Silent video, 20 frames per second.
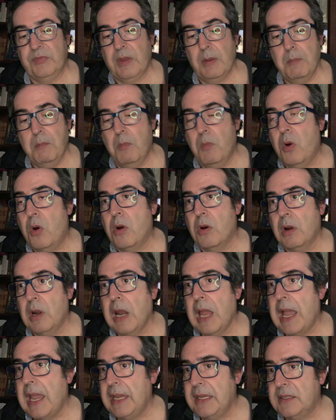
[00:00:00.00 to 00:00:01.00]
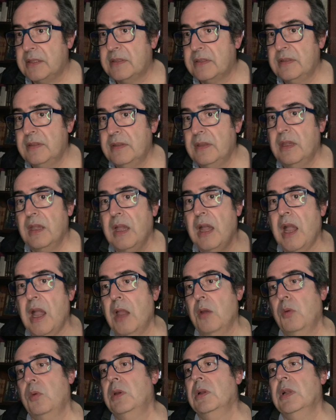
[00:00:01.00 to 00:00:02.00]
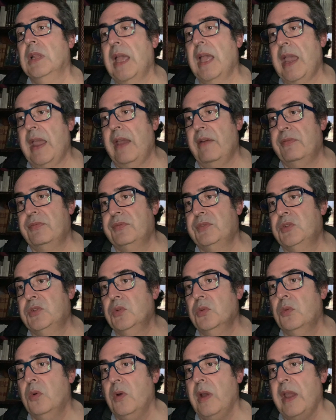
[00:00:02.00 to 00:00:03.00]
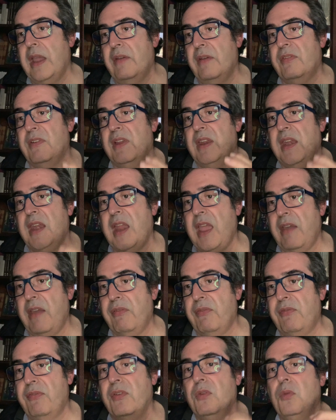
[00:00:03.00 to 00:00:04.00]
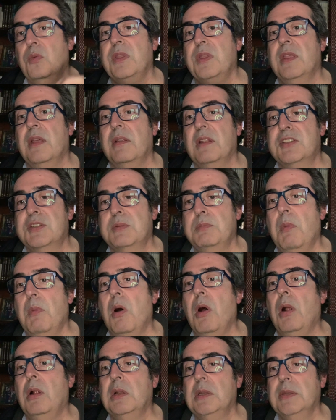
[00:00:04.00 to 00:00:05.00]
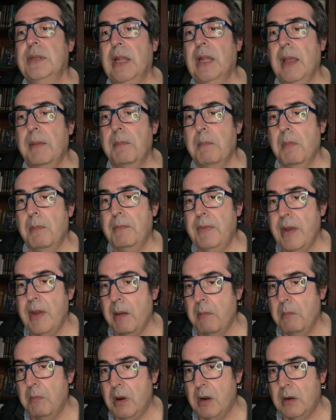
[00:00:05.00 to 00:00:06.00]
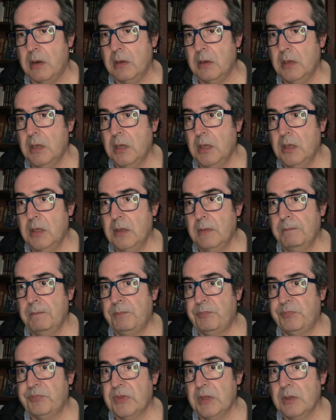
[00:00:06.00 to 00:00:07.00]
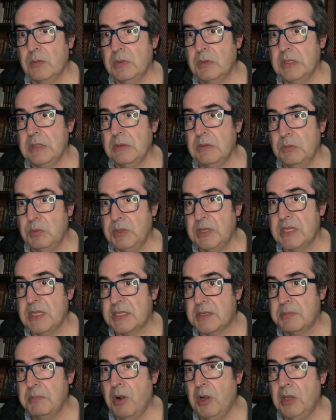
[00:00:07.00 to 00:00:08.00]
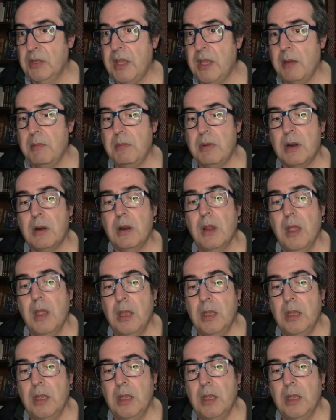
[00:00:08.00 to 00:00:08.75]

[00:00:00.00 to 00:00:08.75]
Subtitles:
more light, I will have to have an f with a small number. With a small number,